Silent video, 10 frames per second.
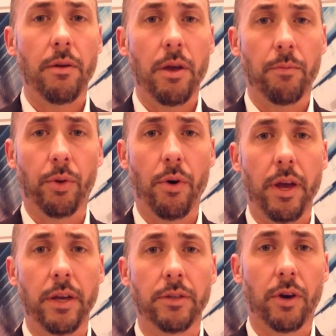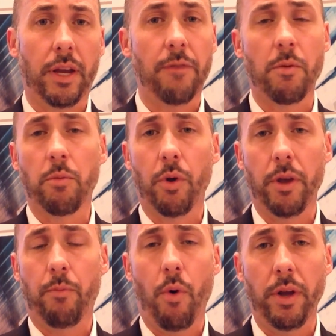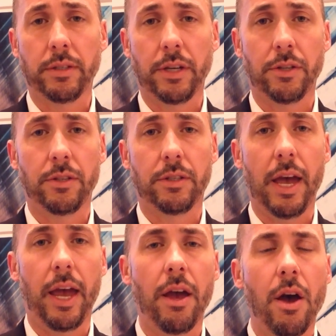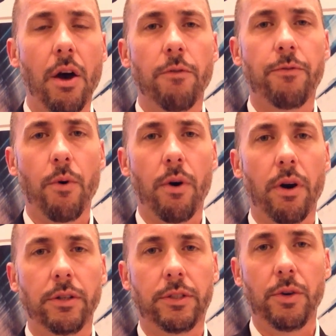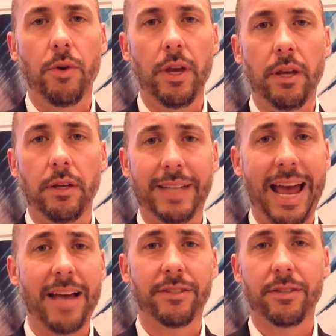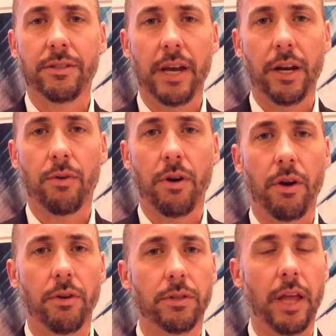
employees, or give employee points, I should say, for doing tasks inside of Kronos,